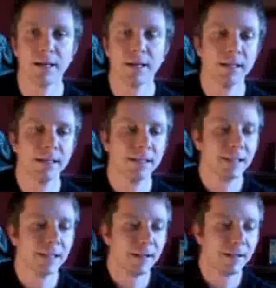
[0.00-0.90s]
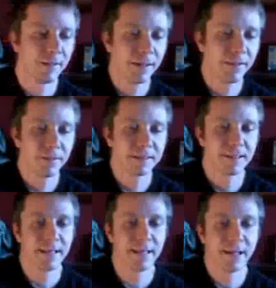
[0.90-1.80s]
Then there is
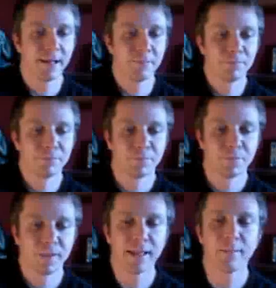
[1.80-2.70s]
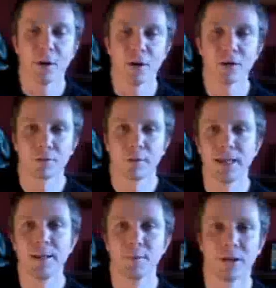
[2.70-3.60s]
the other box with
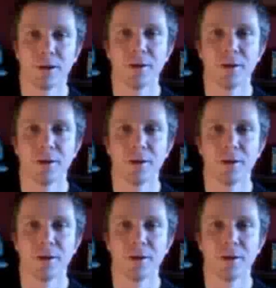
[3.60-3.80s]
people